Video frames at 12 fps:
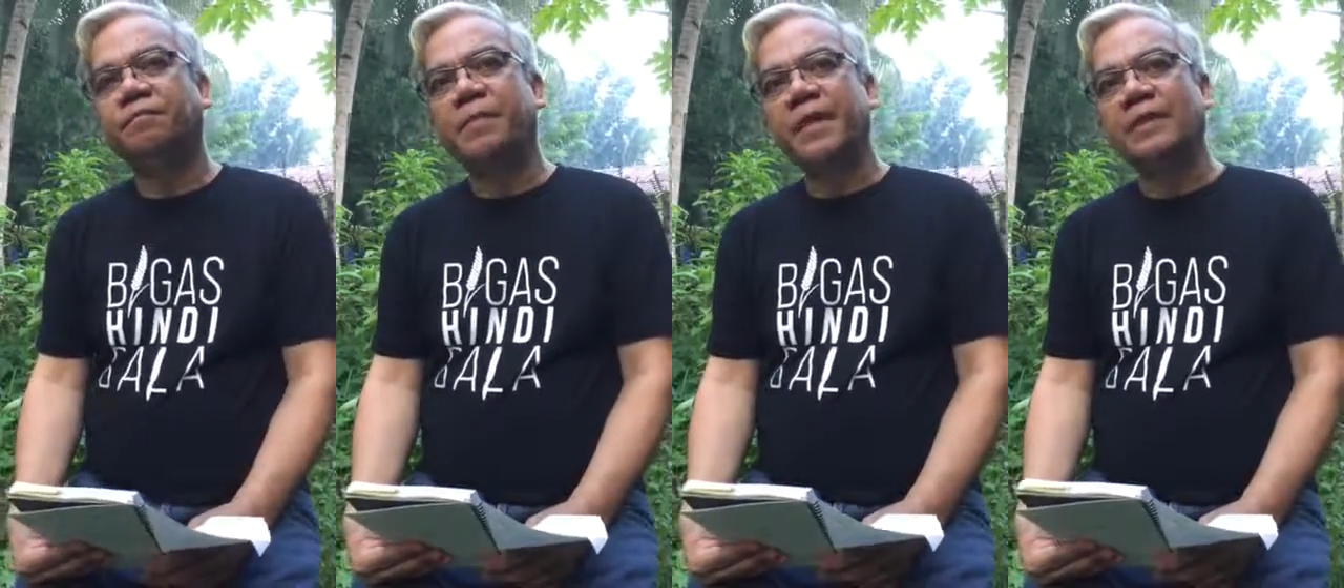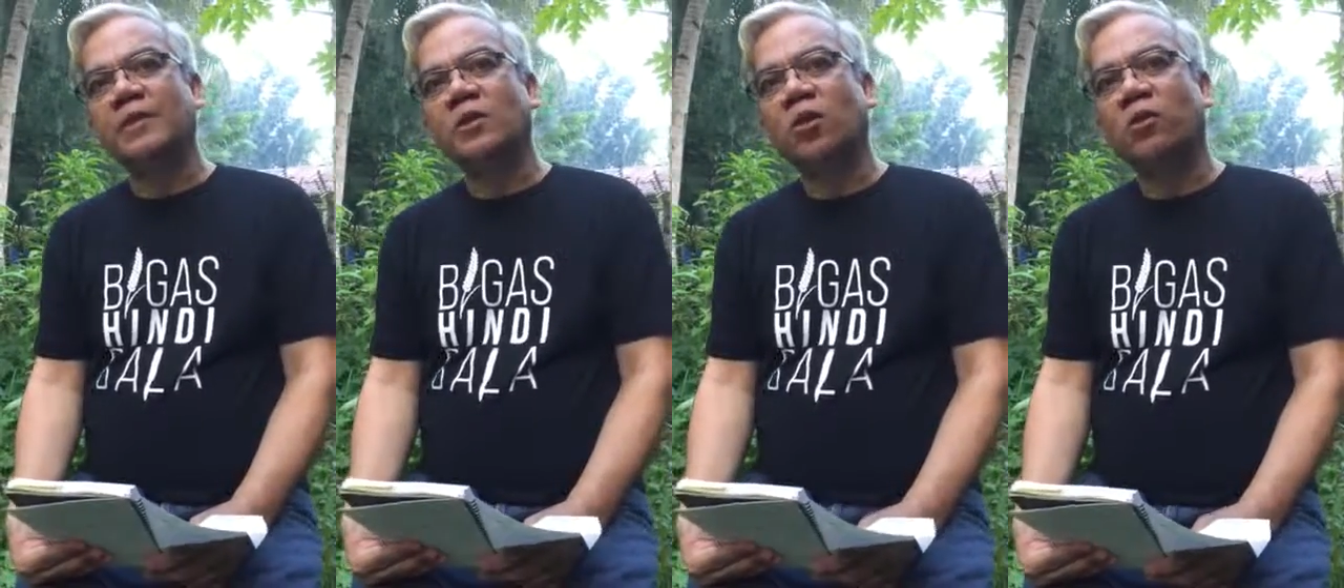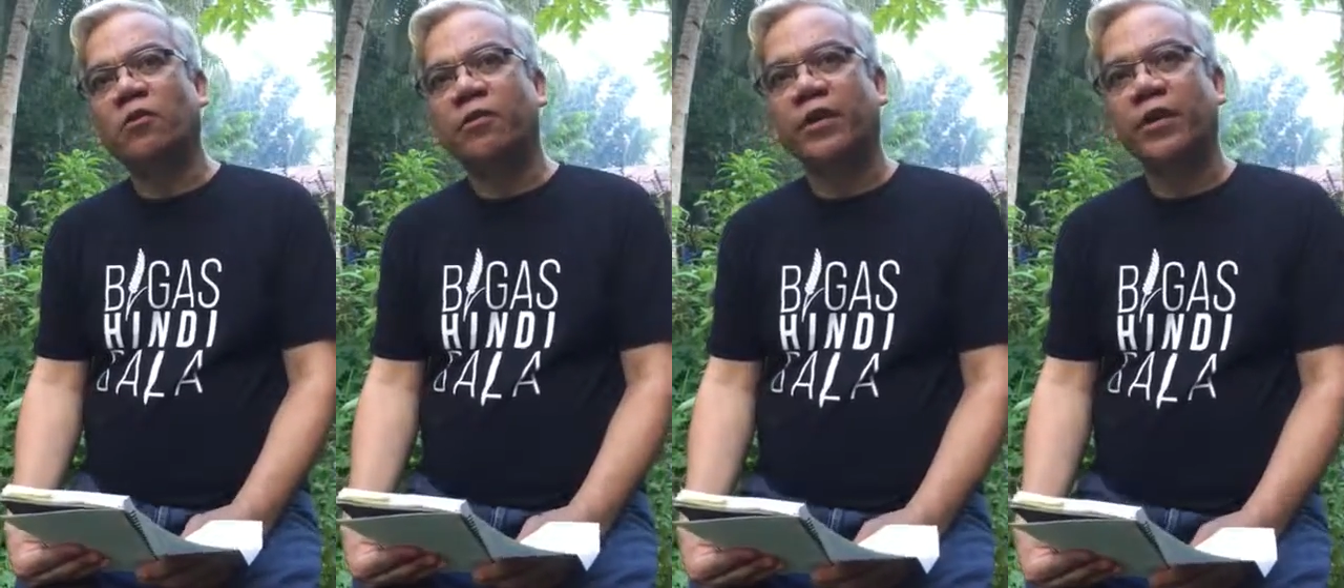based
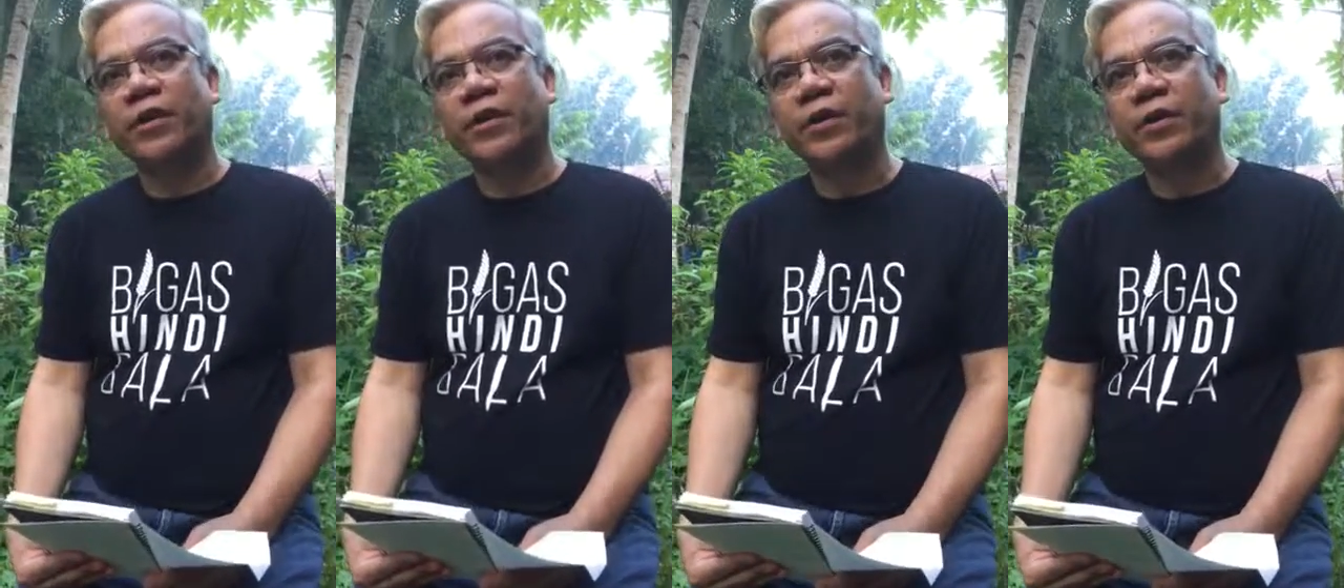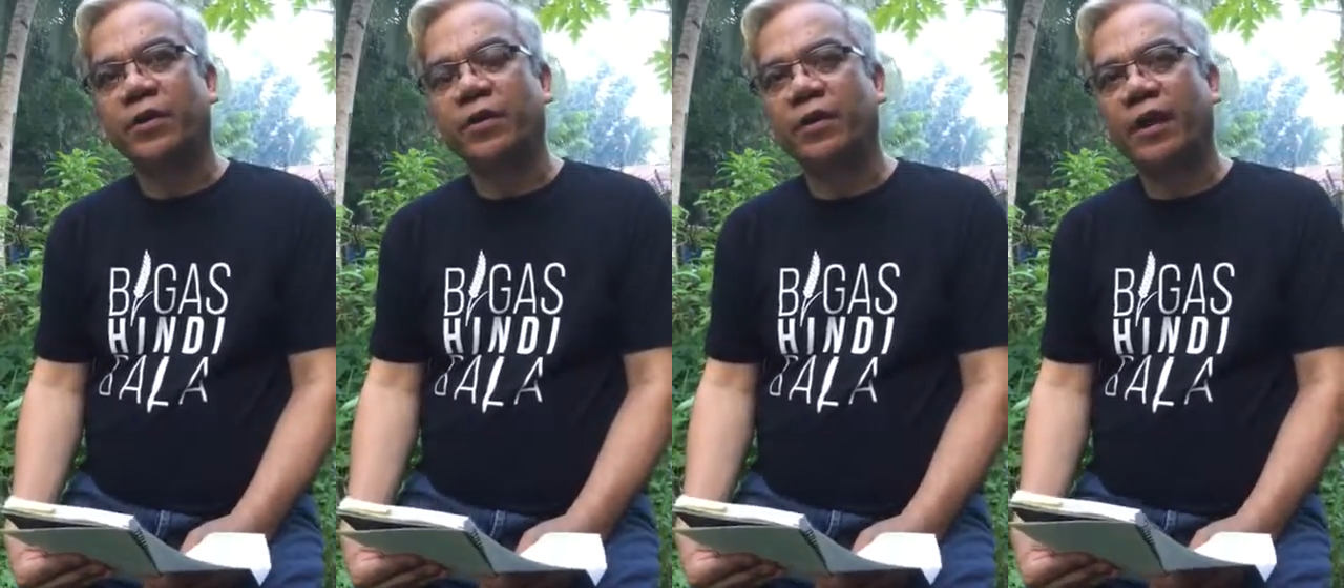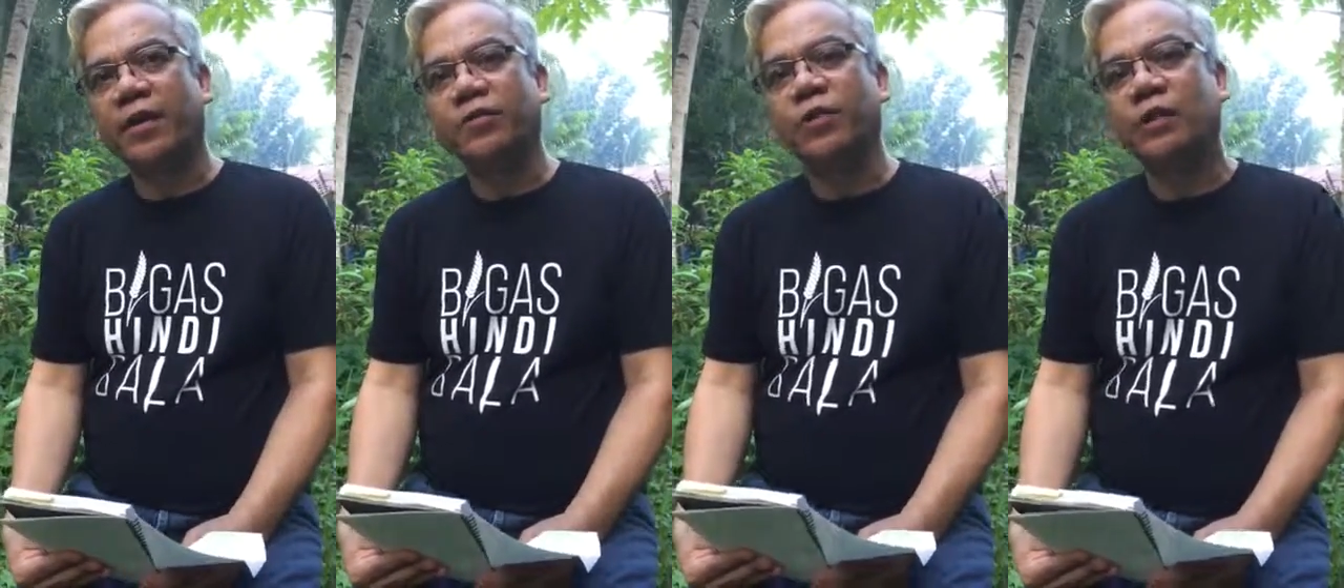on their
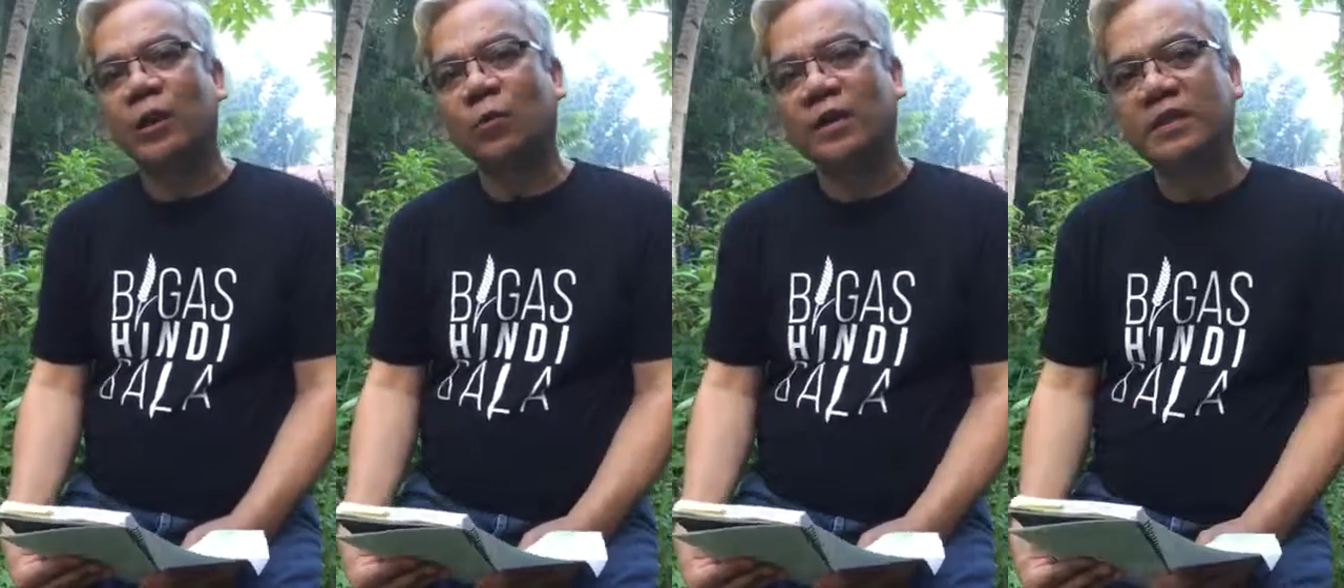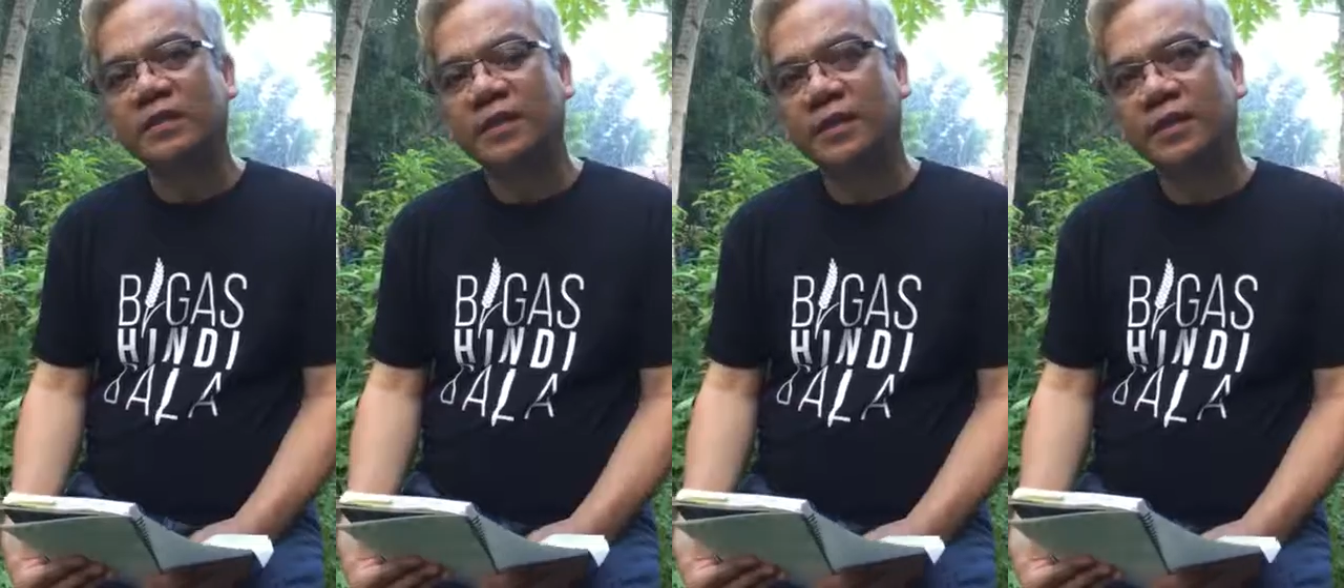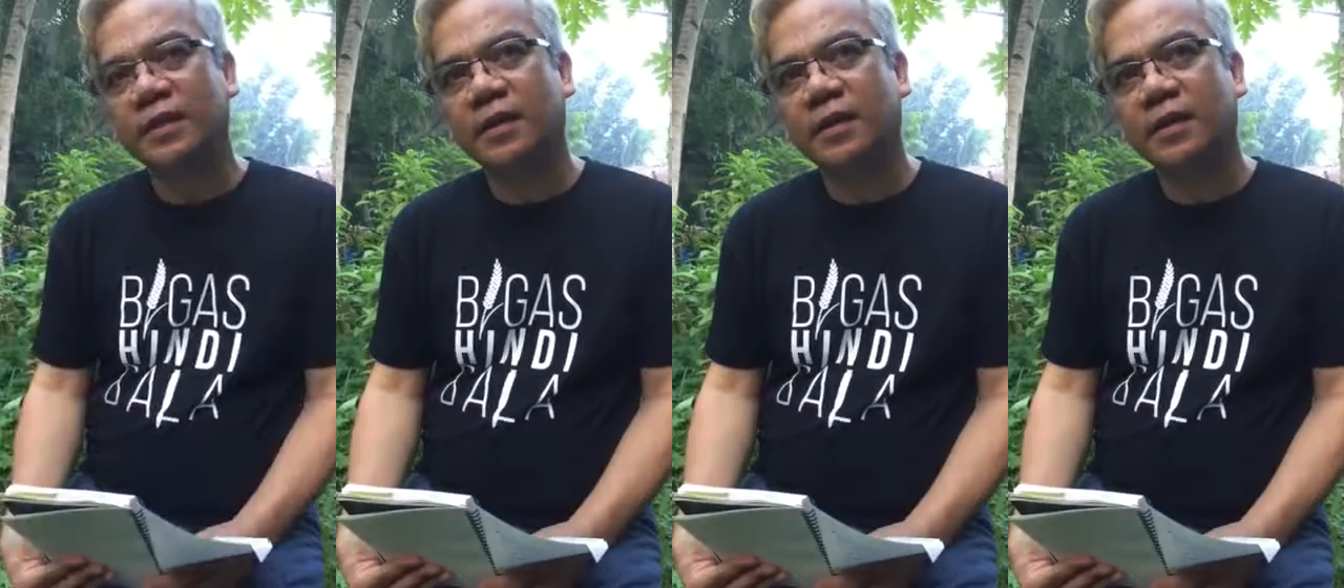ethno-linguistic